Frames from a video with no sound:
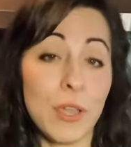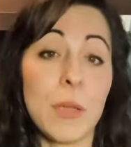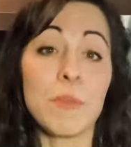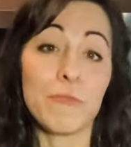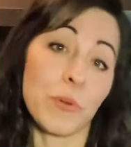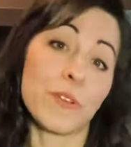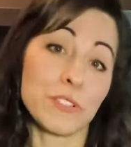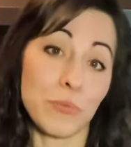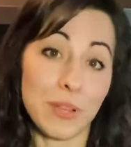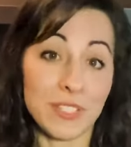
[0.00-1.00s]
before there's a
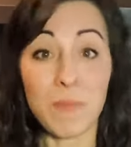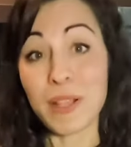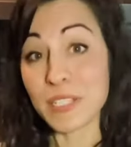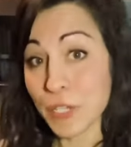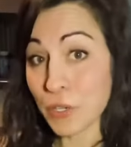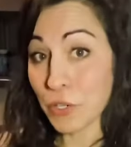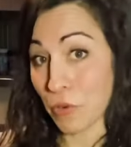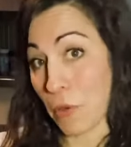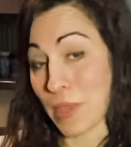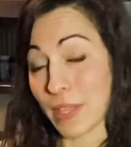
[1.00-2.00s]
risk of bacteria
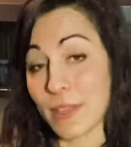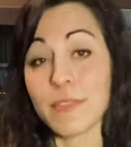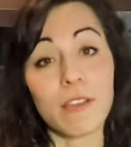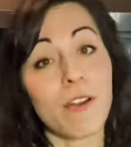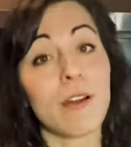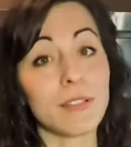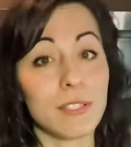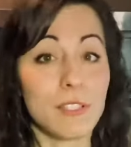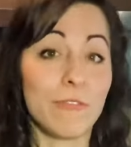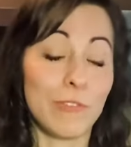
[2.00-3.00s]
growing that
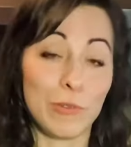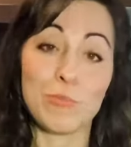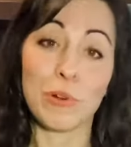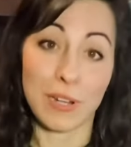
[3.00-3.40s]
causes foodborne